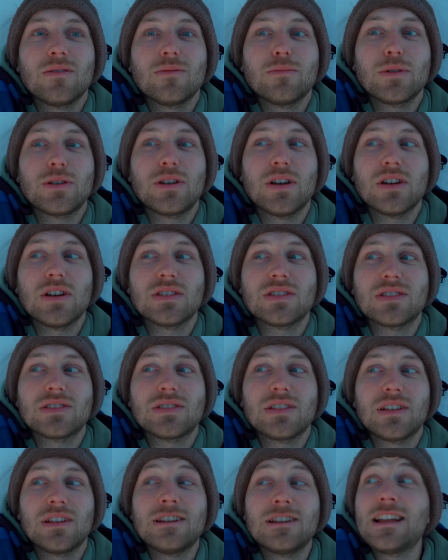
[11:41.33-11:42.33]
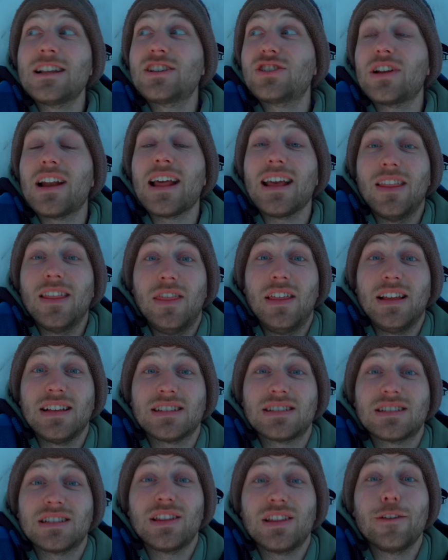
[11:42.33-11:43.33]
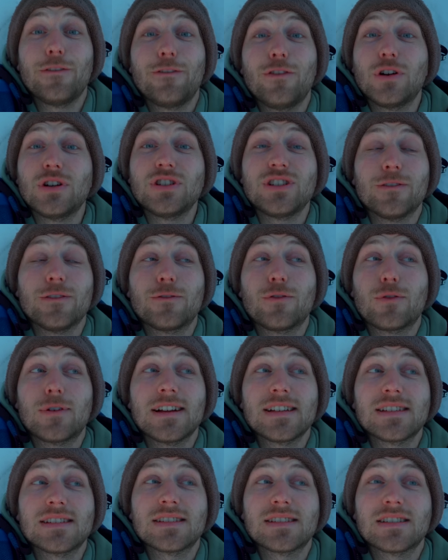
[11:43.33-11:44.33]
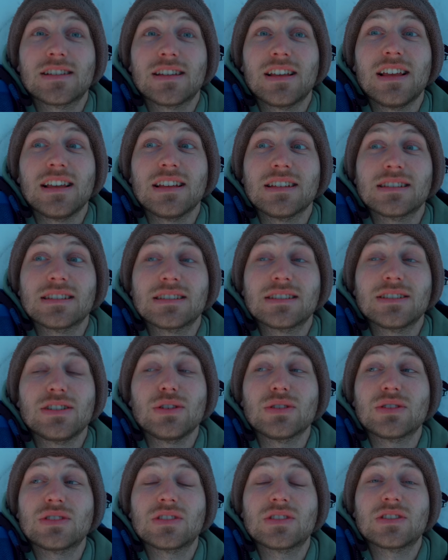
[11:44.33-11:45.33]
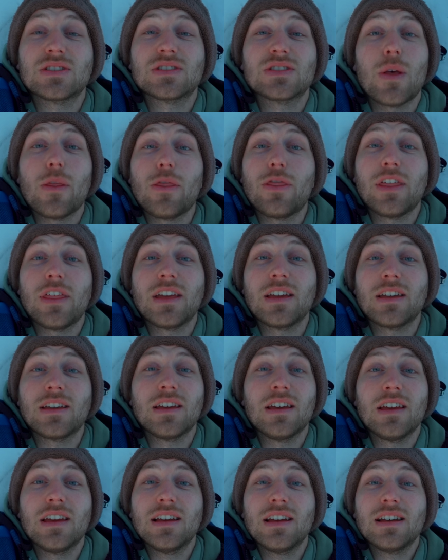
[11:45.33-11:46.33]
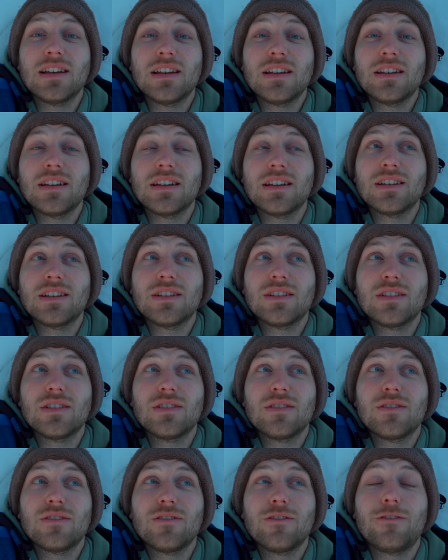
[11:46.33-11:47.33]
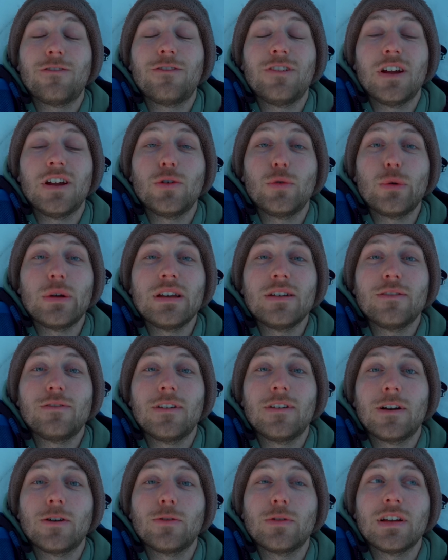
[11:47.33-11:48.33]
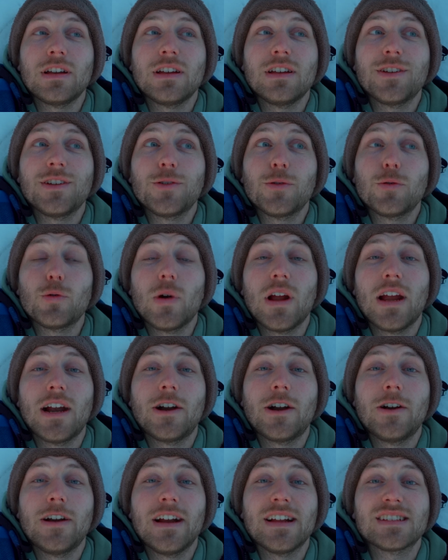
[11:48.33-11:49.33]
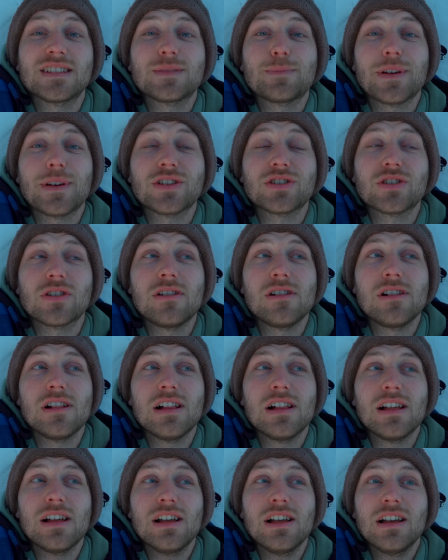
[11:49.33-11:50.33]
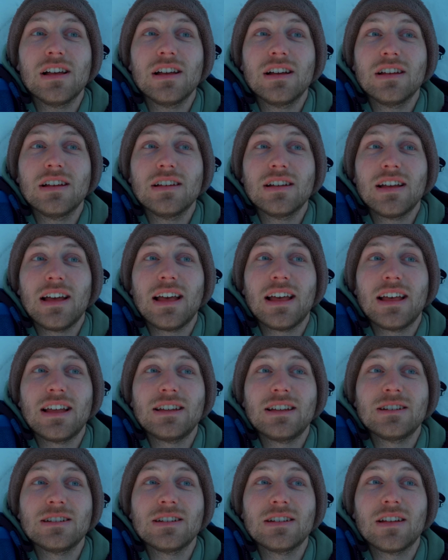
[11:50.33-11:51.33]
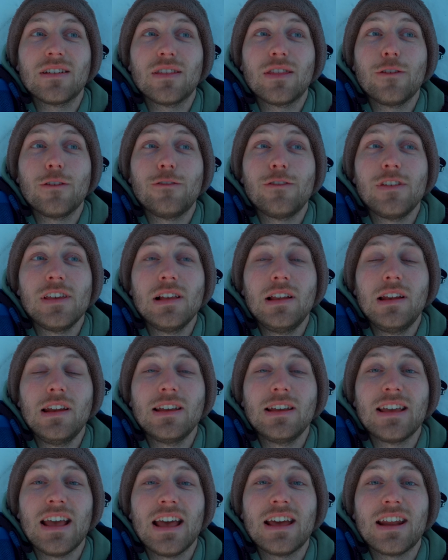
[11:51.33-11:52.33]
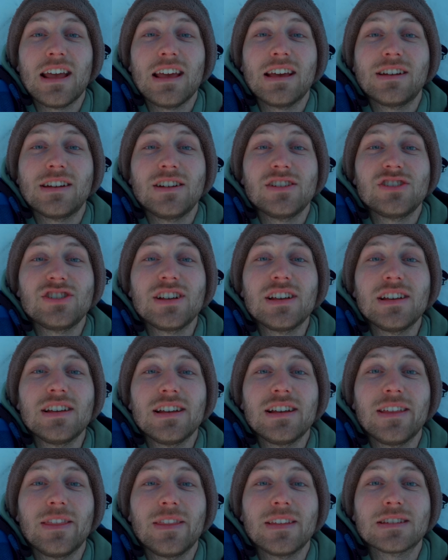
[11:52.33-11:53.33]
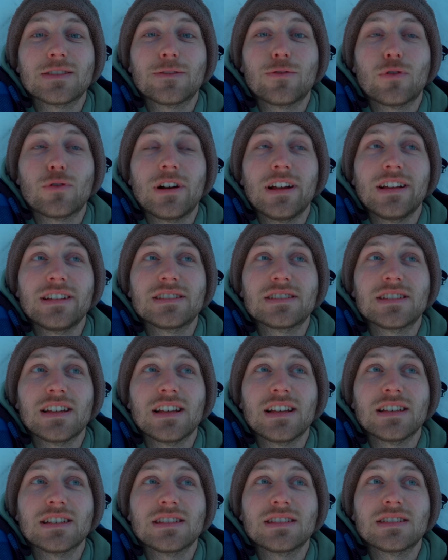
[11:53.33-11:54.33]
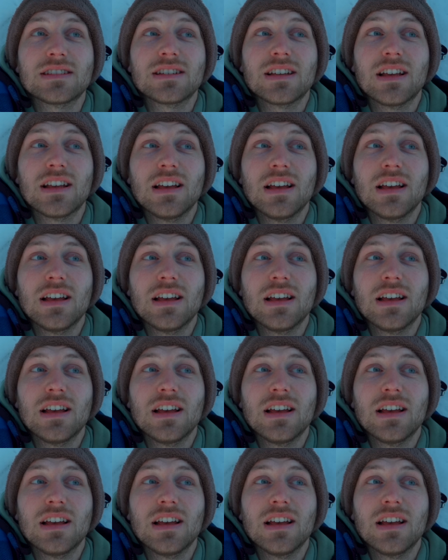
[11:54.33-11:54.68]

Because nature like this, the virgin forest, is just something very, very rare and special. And the feeling and energy in this forest is,